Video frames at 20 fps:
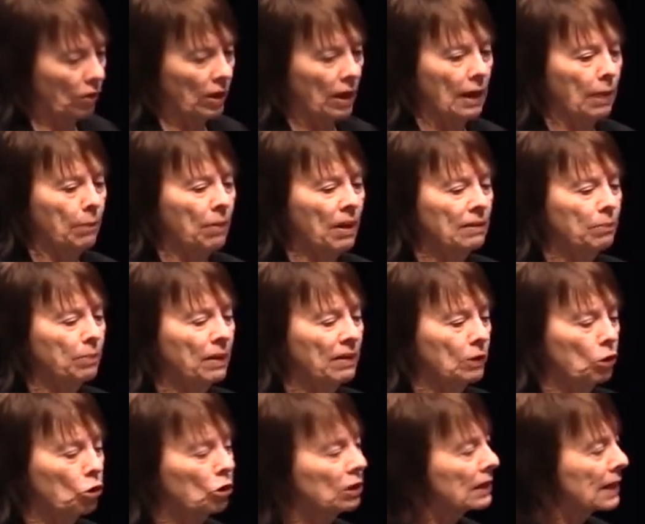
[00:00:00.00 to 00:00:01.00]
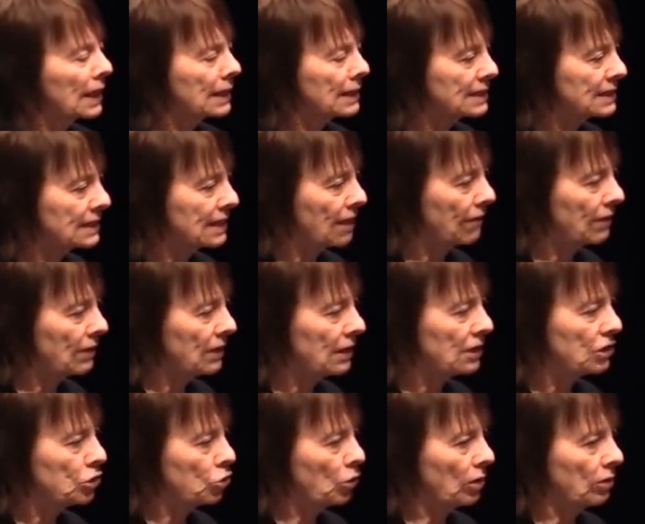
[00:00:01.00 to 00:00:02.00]
Okay, and by, by the early
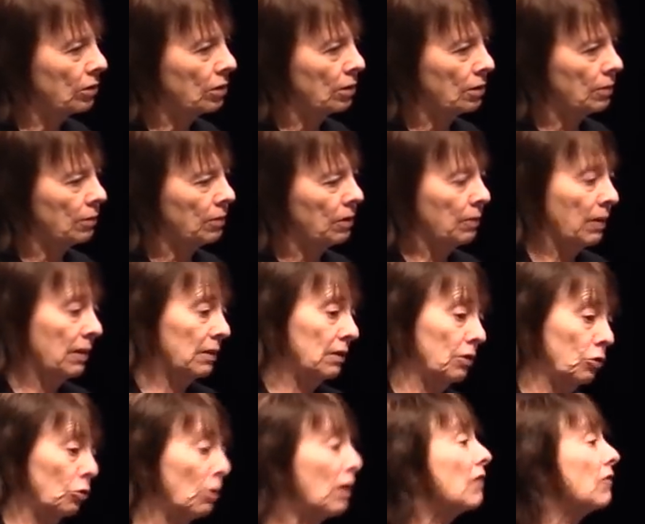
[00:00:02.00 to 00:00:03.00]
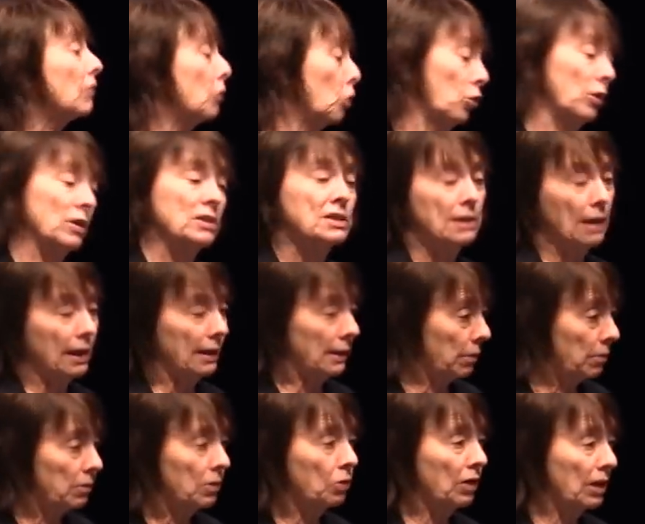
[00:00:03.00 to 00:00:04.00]
1970s, you, ha you, you have Gloria
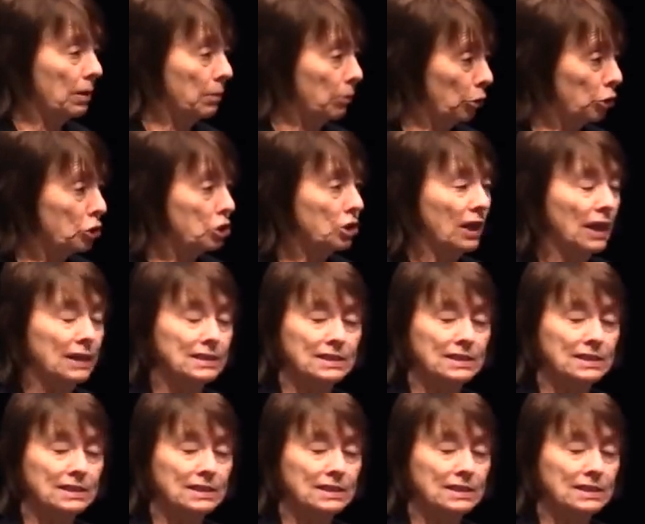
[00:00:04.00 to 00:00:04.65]
Steinem okay, emerging